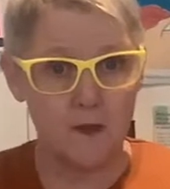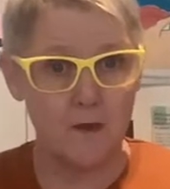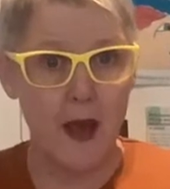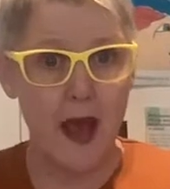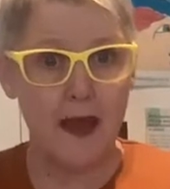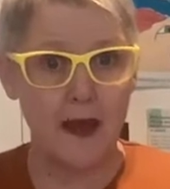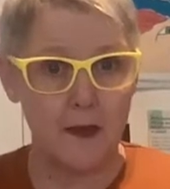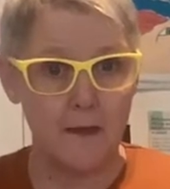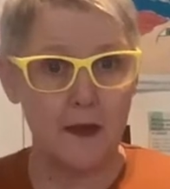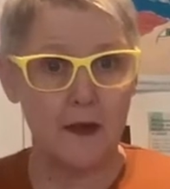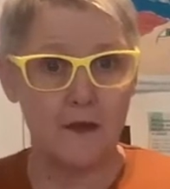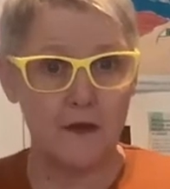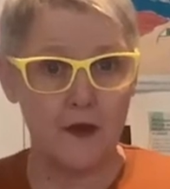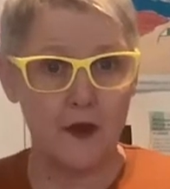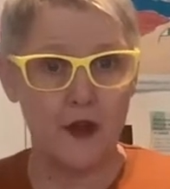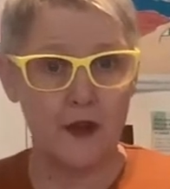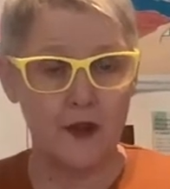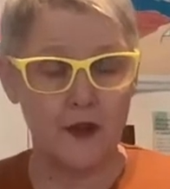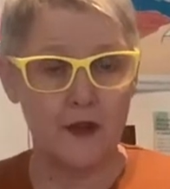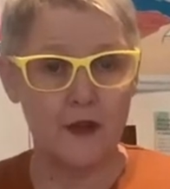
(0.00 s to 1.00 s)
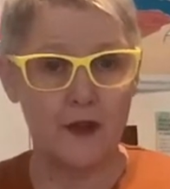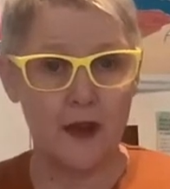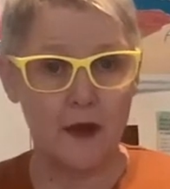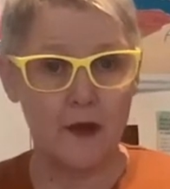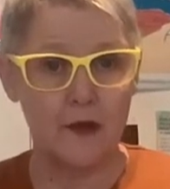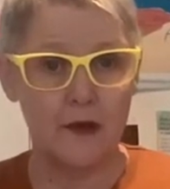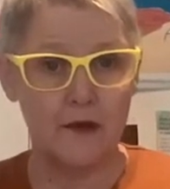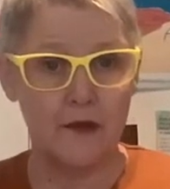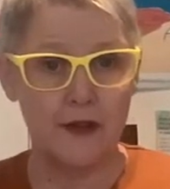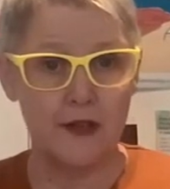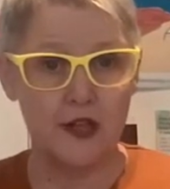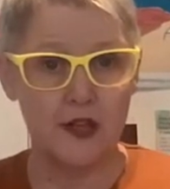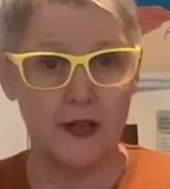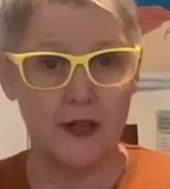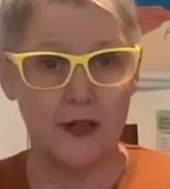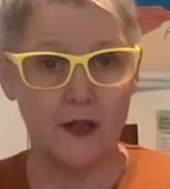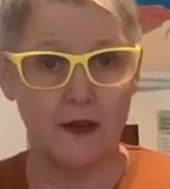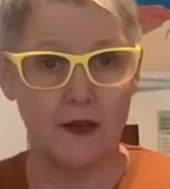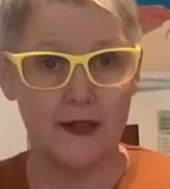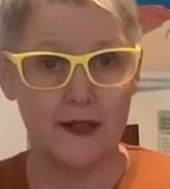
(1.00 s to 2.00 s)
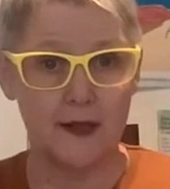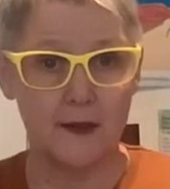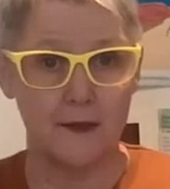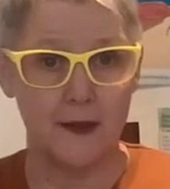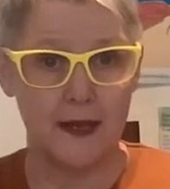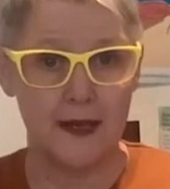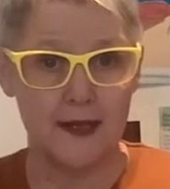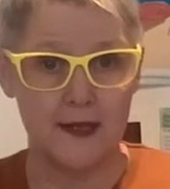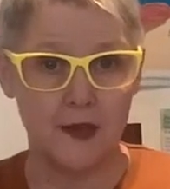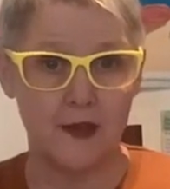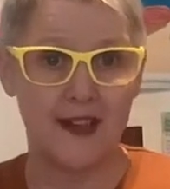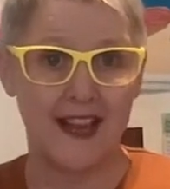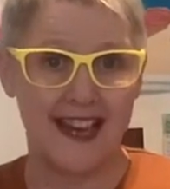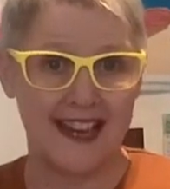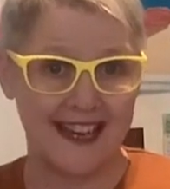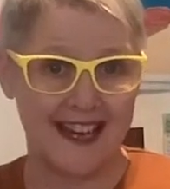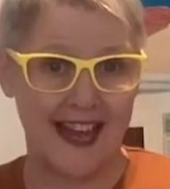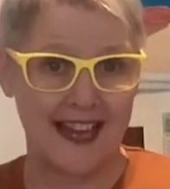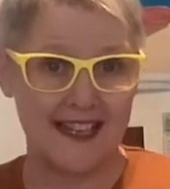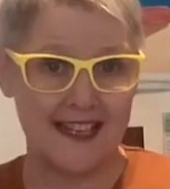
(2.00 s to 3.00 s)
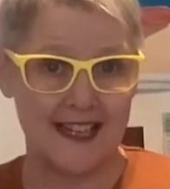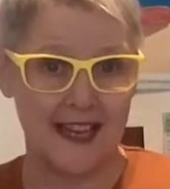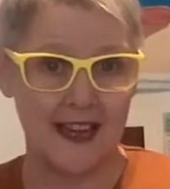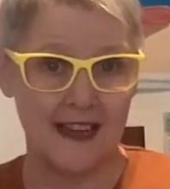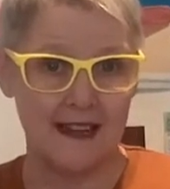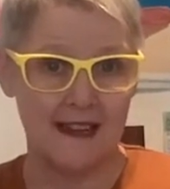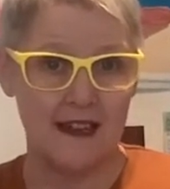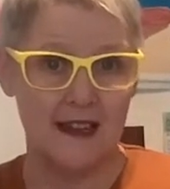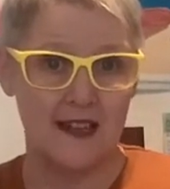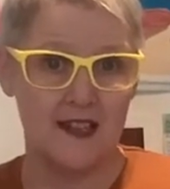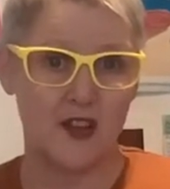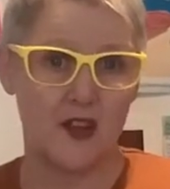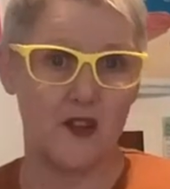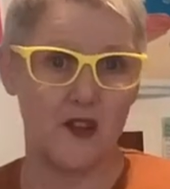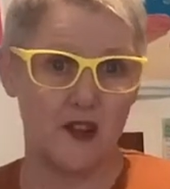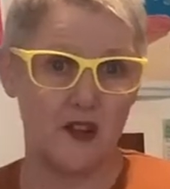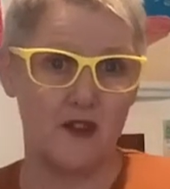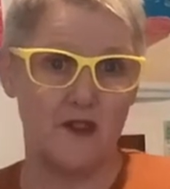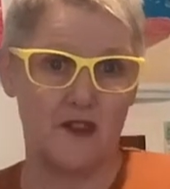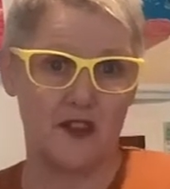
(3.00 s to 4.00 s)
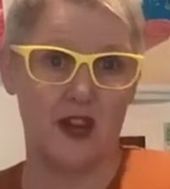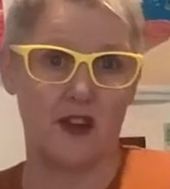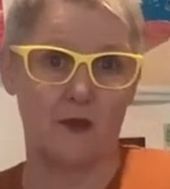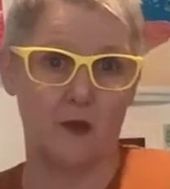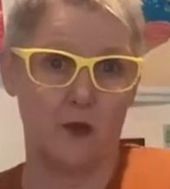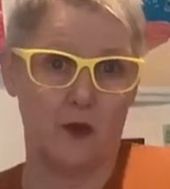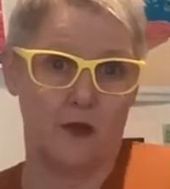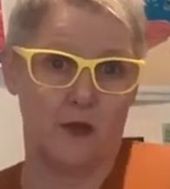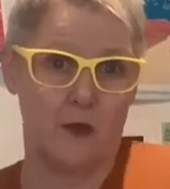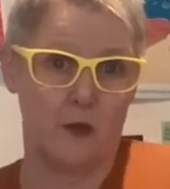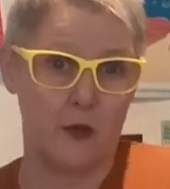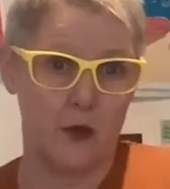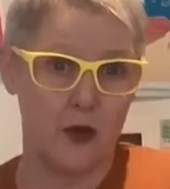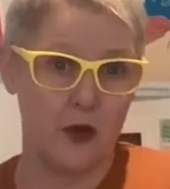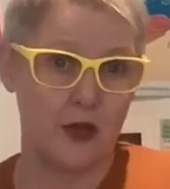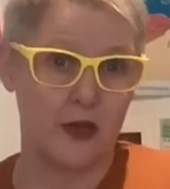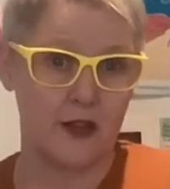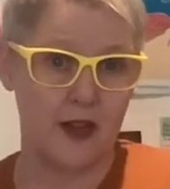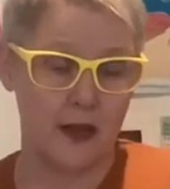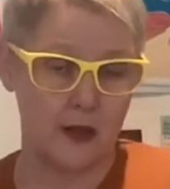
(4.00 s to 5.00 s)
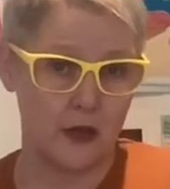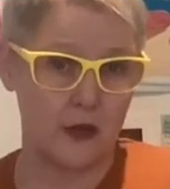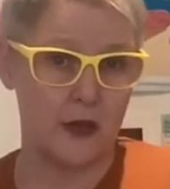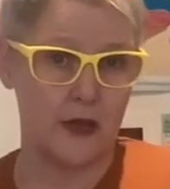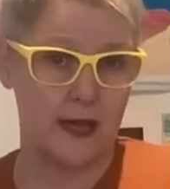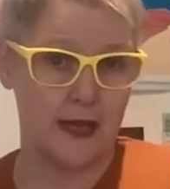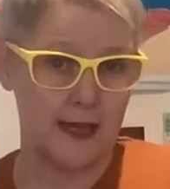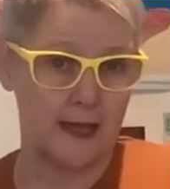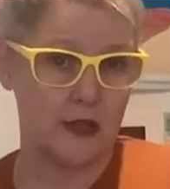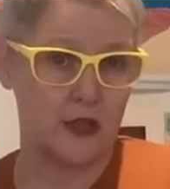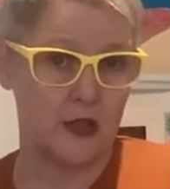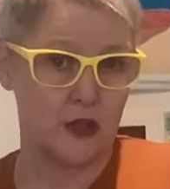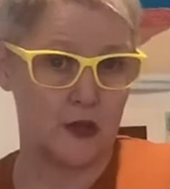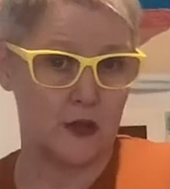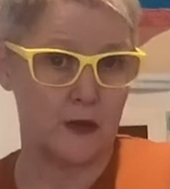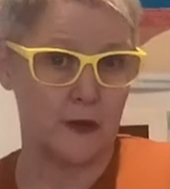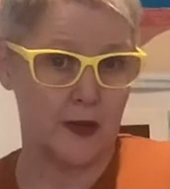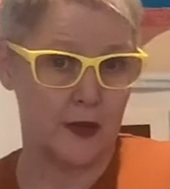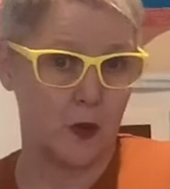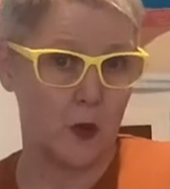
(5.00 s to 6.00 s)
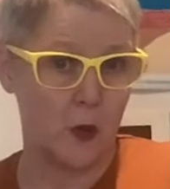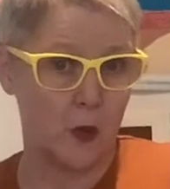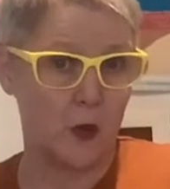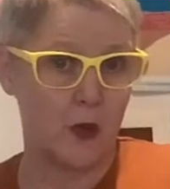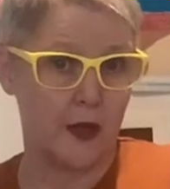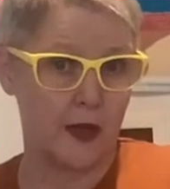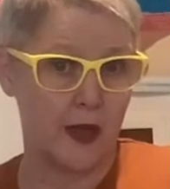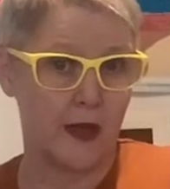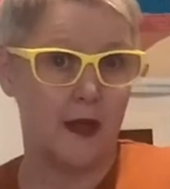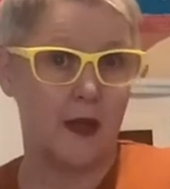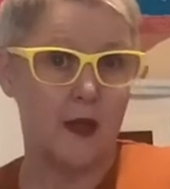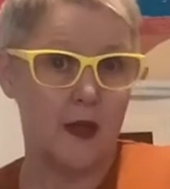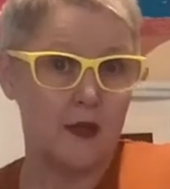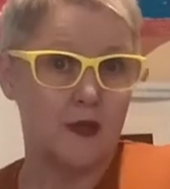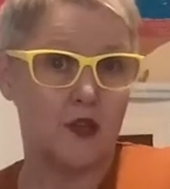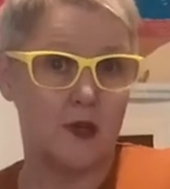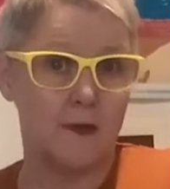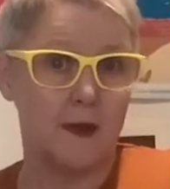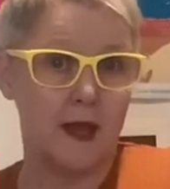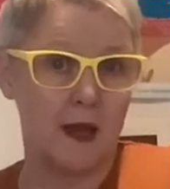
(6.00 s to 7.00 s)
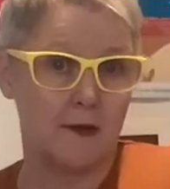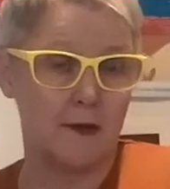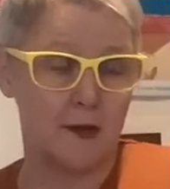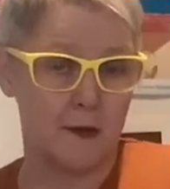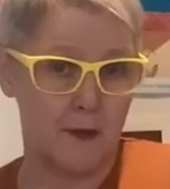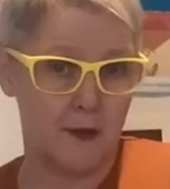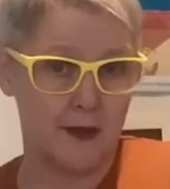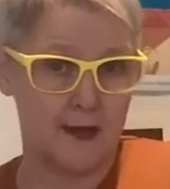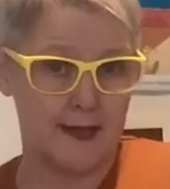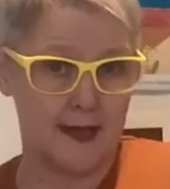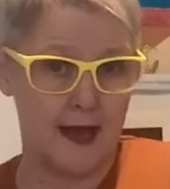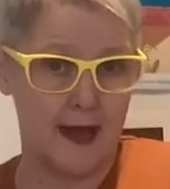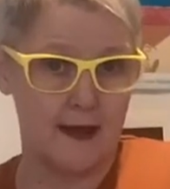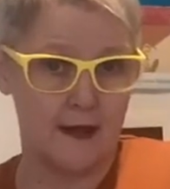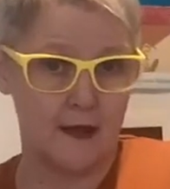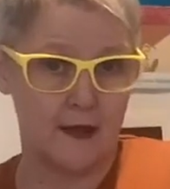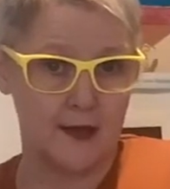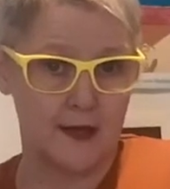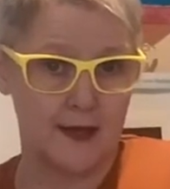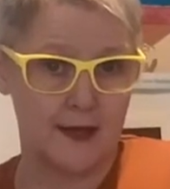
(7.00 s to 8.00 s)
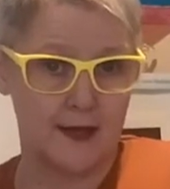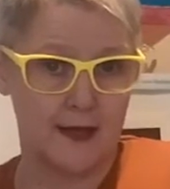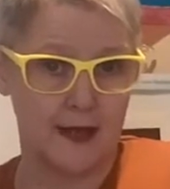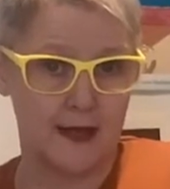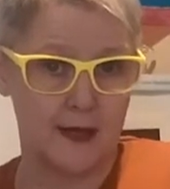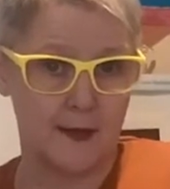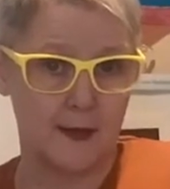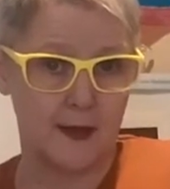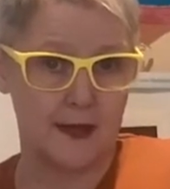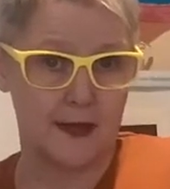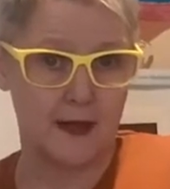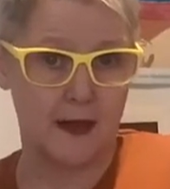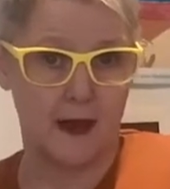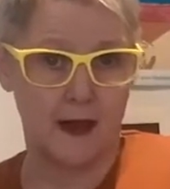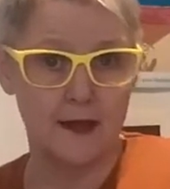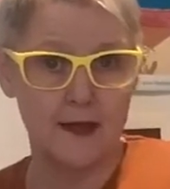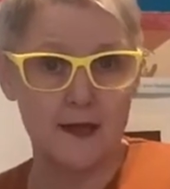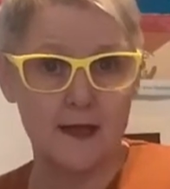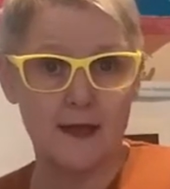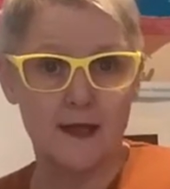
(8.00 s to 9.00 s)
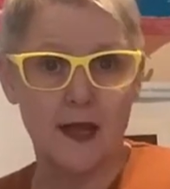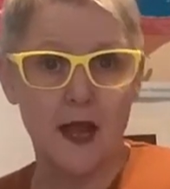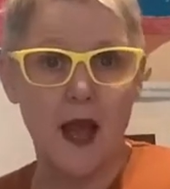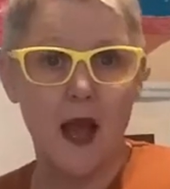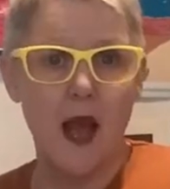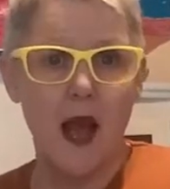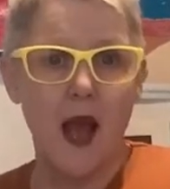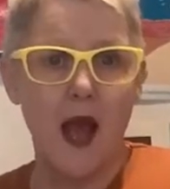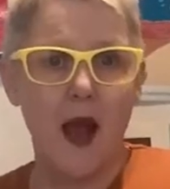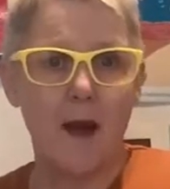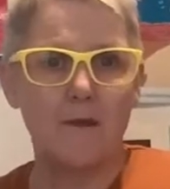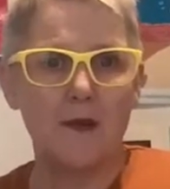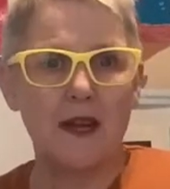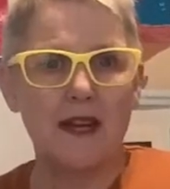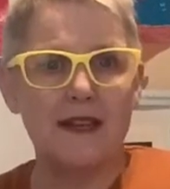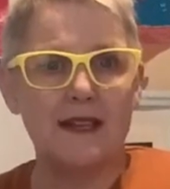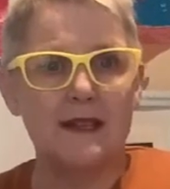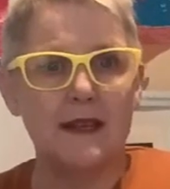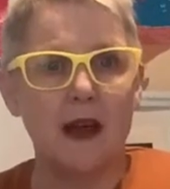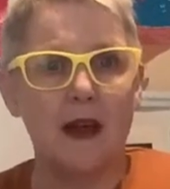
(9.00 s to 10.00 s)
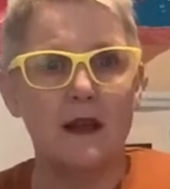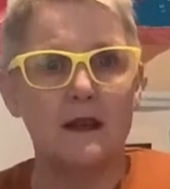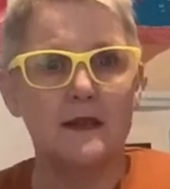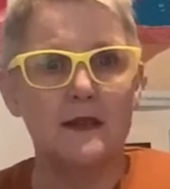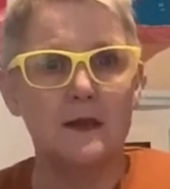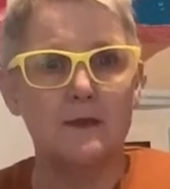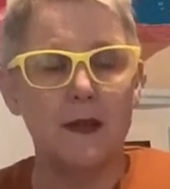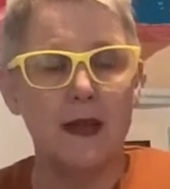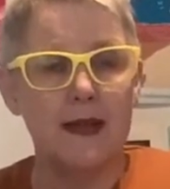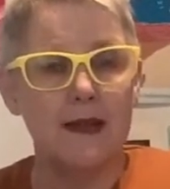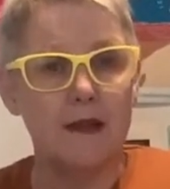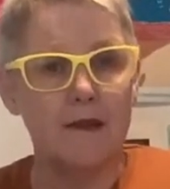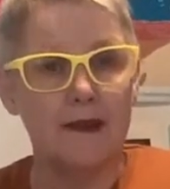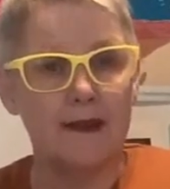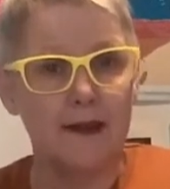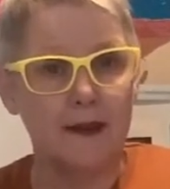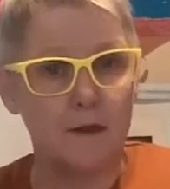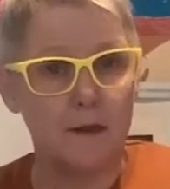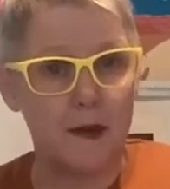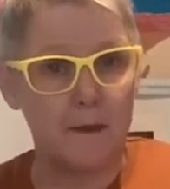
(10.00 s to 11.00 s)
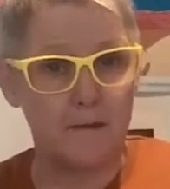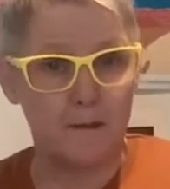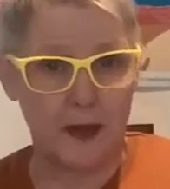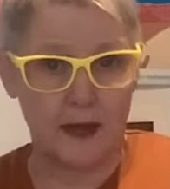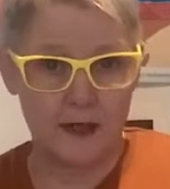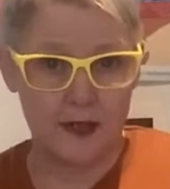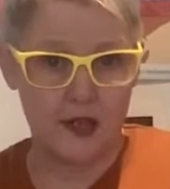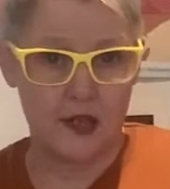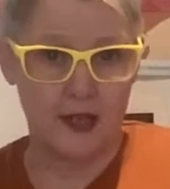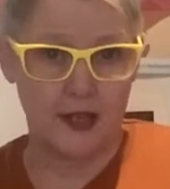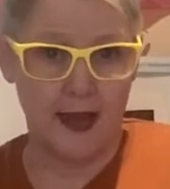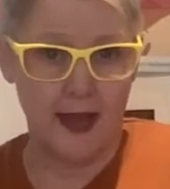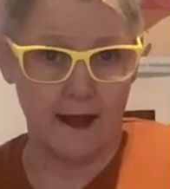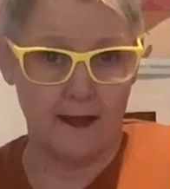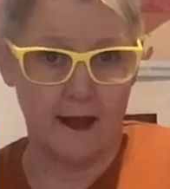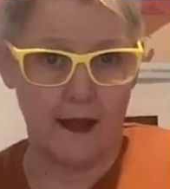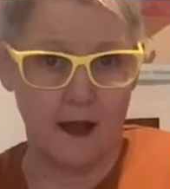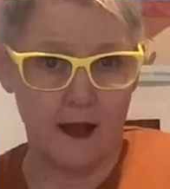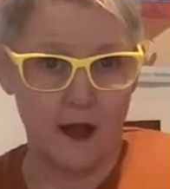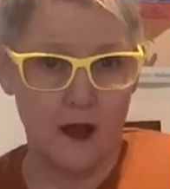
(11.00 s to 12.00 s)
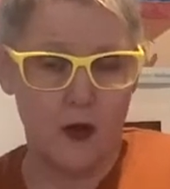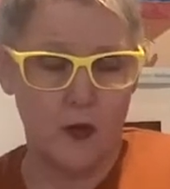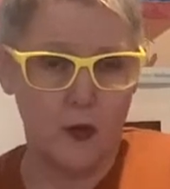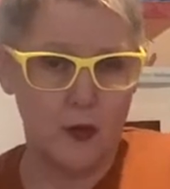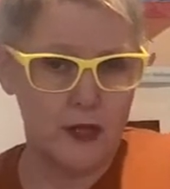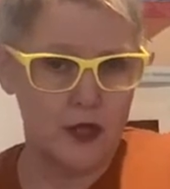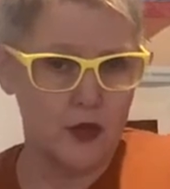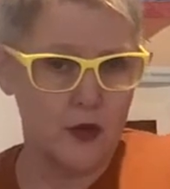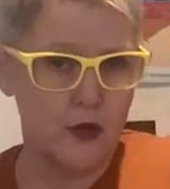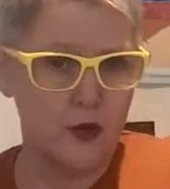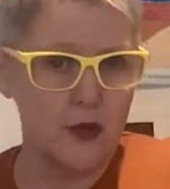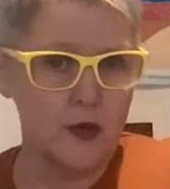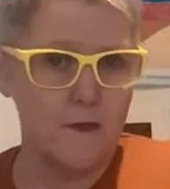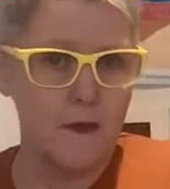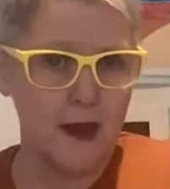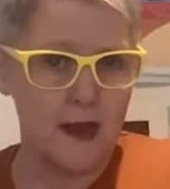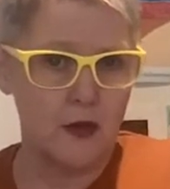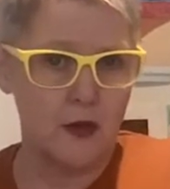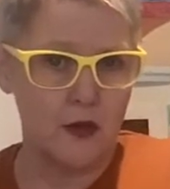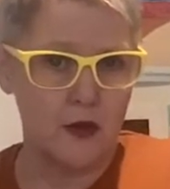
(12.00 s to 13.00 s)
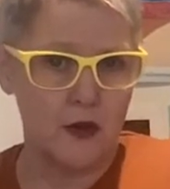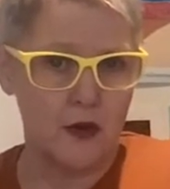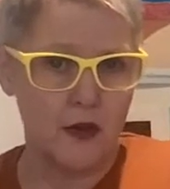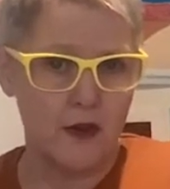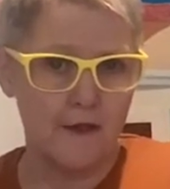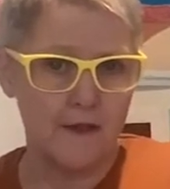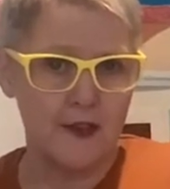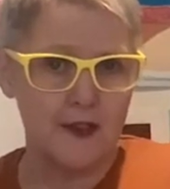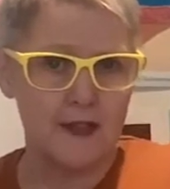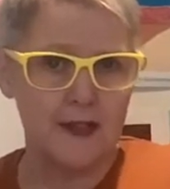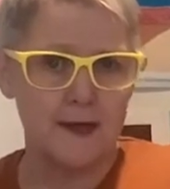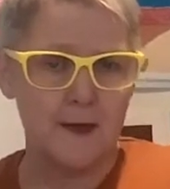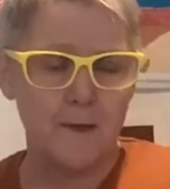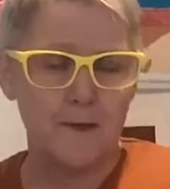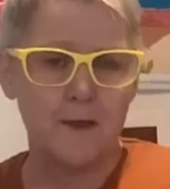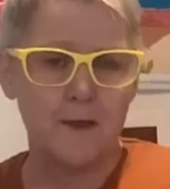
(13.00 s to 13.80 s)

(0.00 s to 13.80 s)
back a bit further than they were originally going to be, so they're later so that you've done all of the work that you need to do in order to be able to present those assessment tasks. But it does mean they're a little bit bunched together, which could make you nervous.